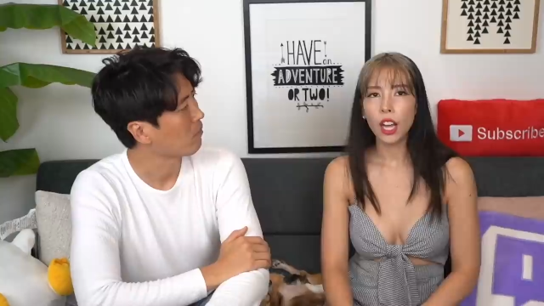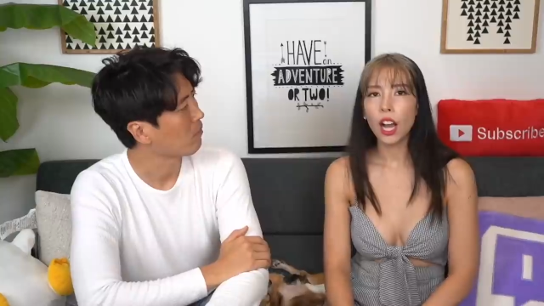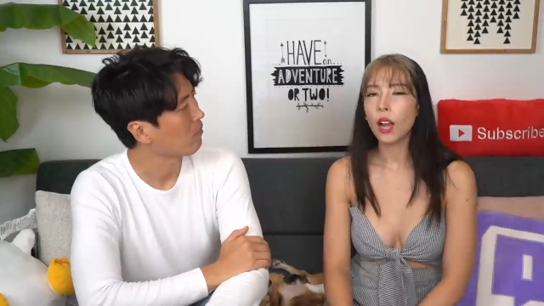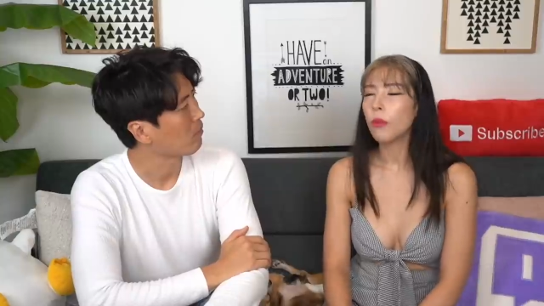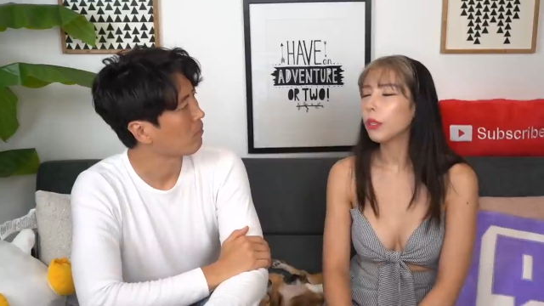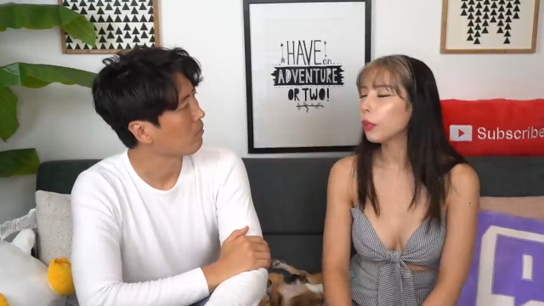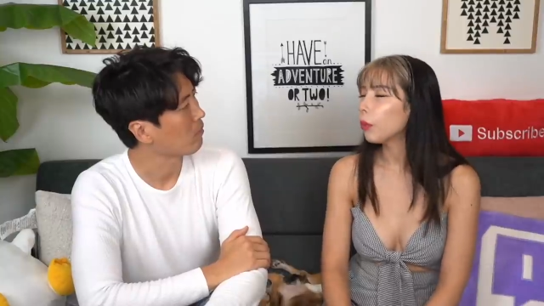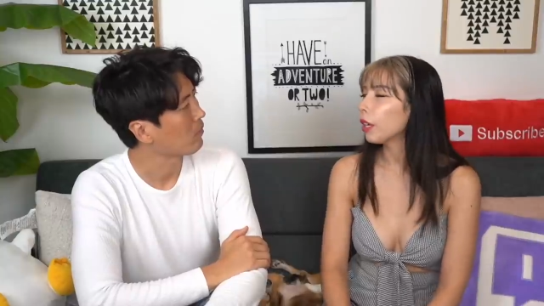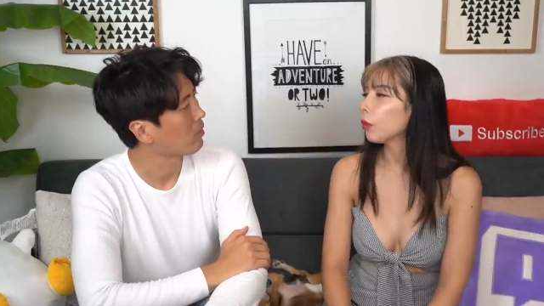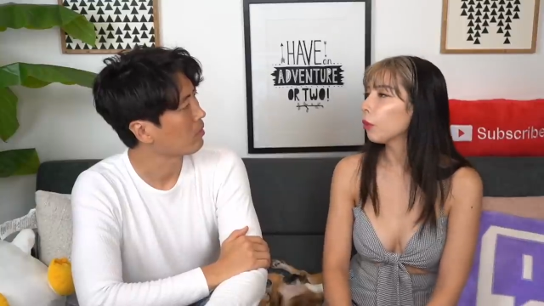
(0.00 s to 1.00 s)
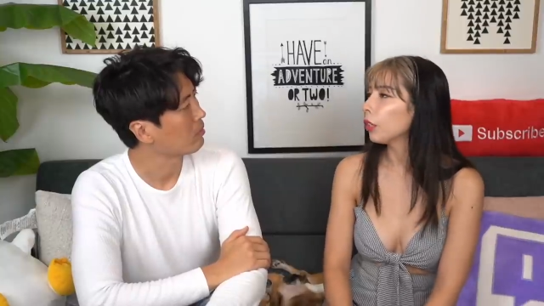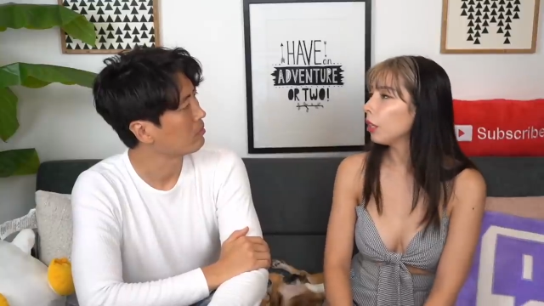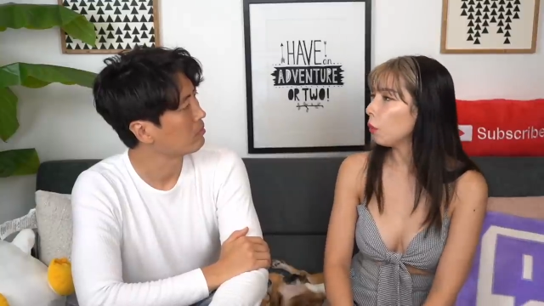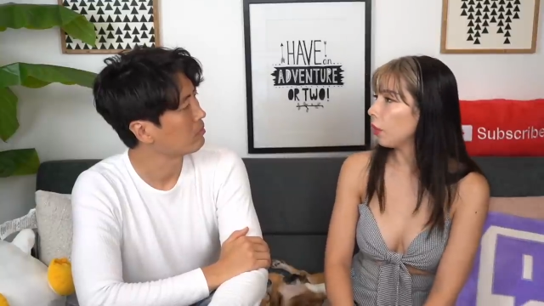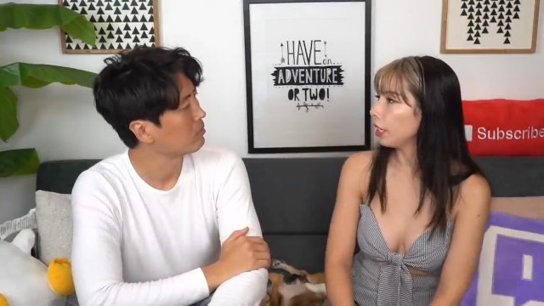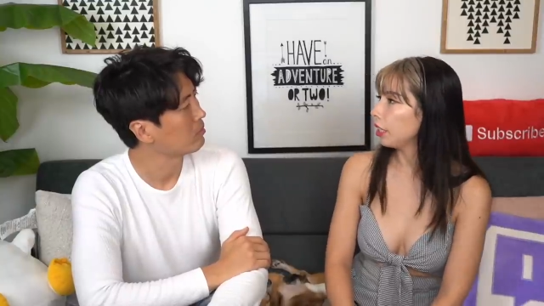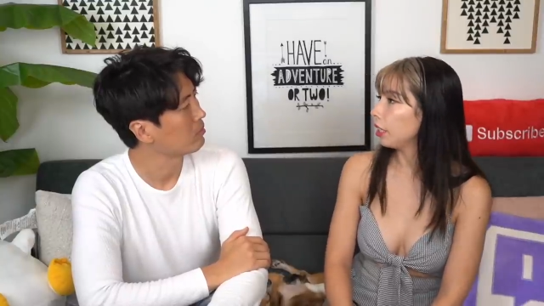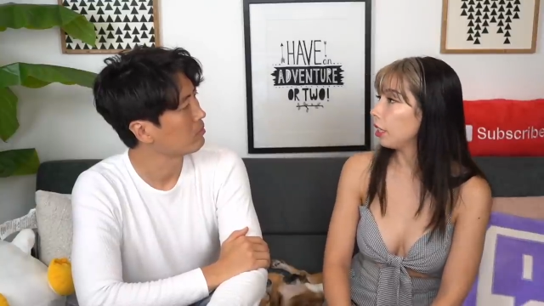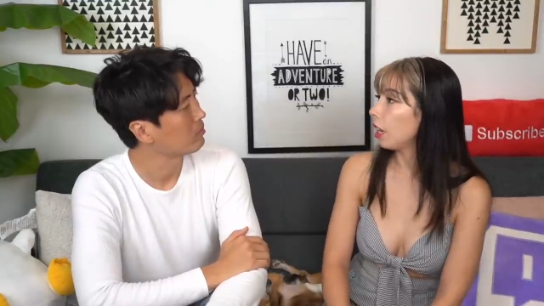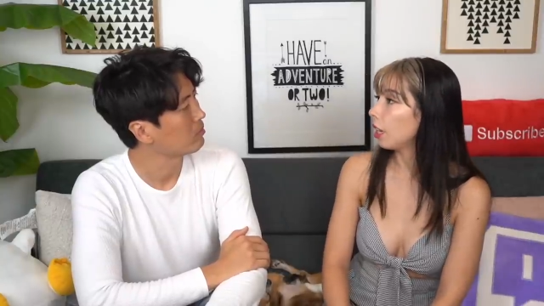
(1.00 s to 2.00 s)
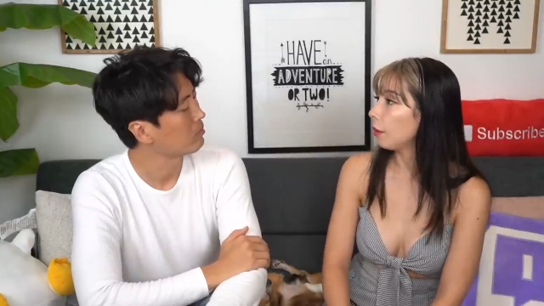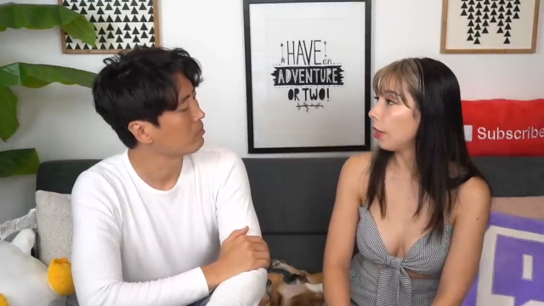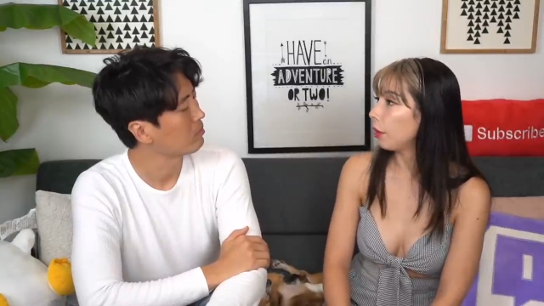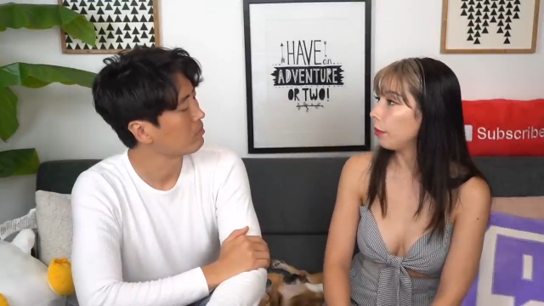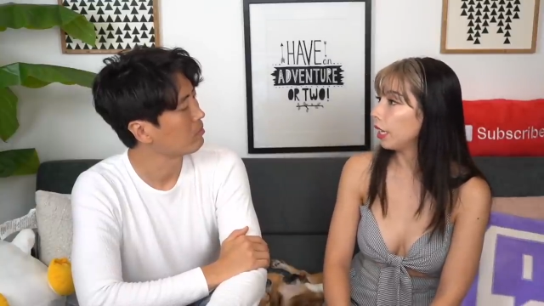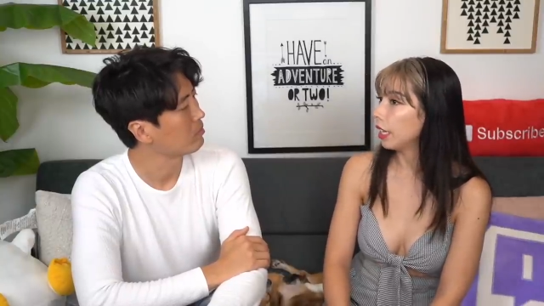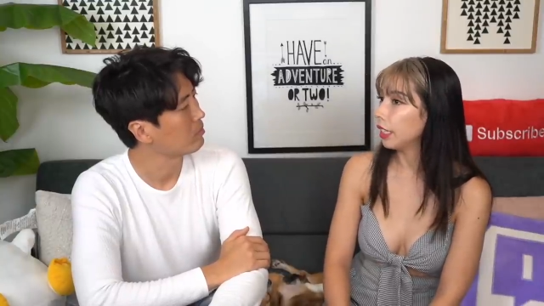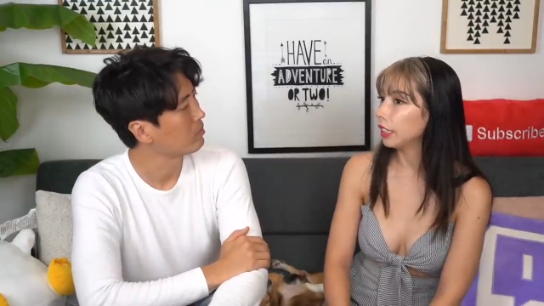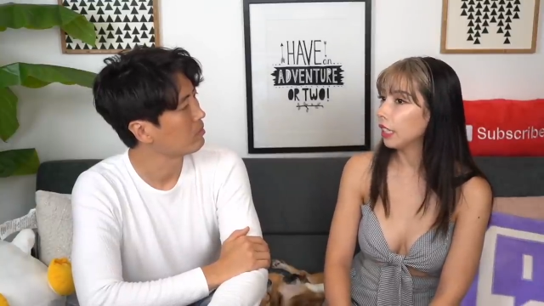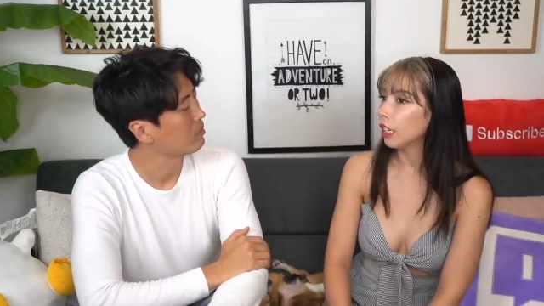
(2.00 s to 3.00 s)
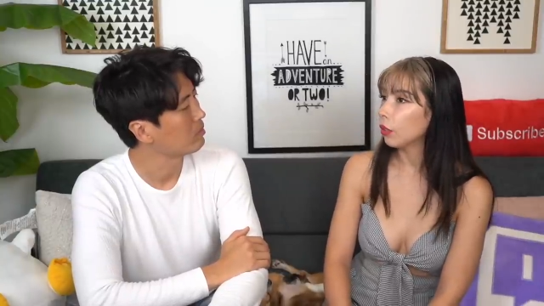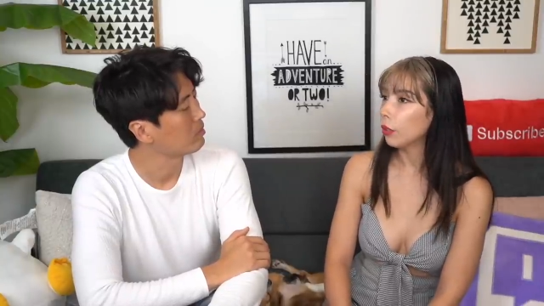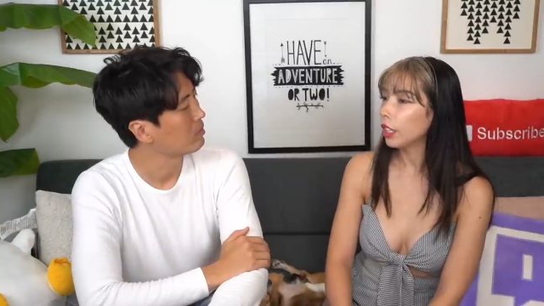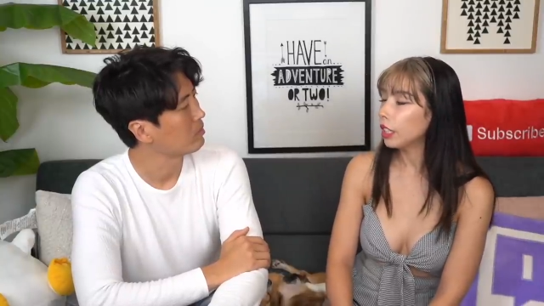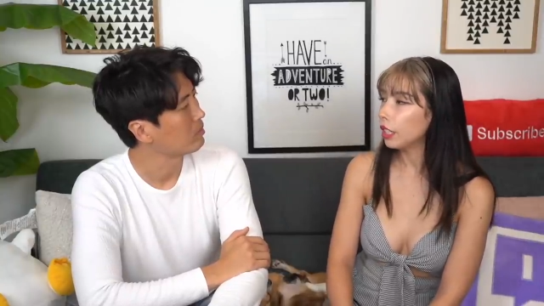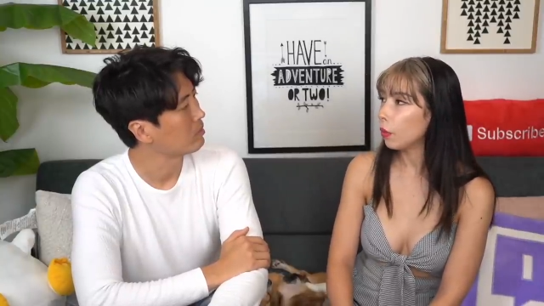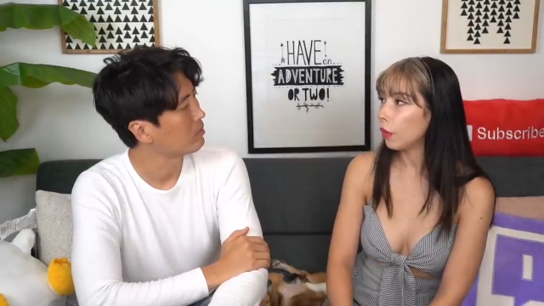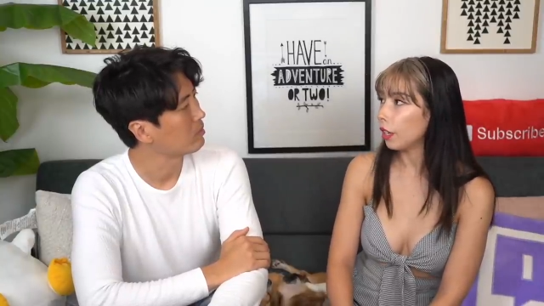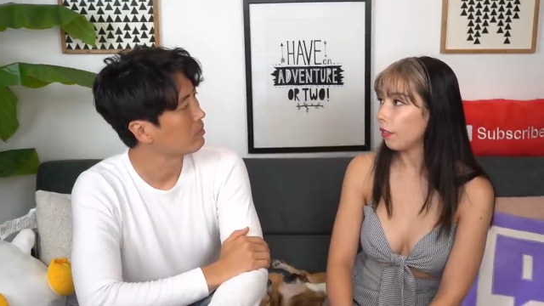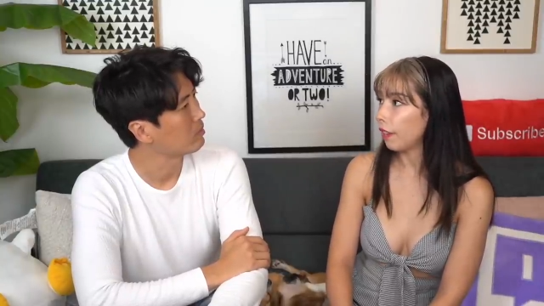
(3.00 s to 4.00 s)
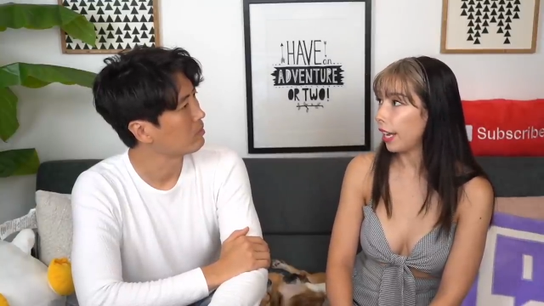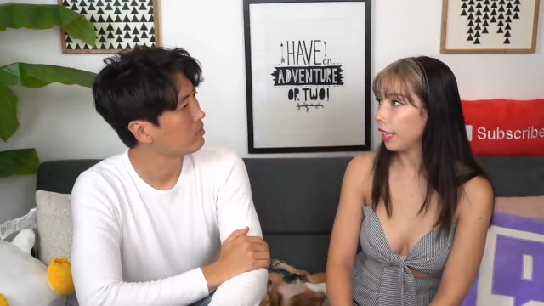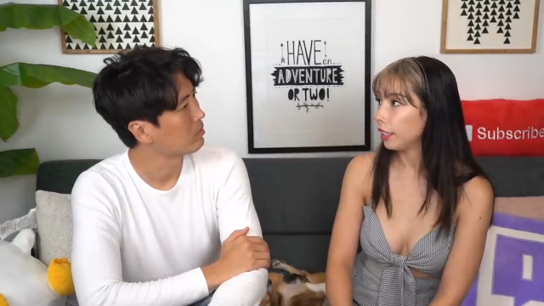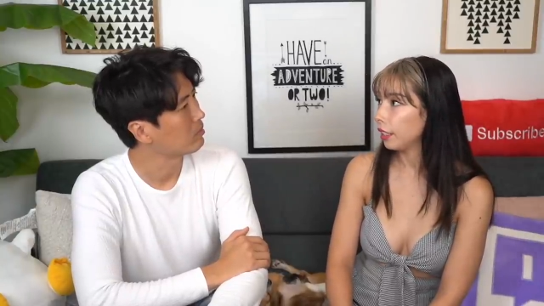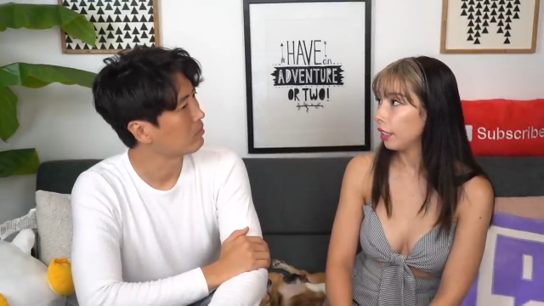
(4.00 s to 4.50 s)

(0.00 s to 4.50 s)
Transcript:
Speaker 1: I wonder what Greed wanted to talk about because Greed didn't want to fight.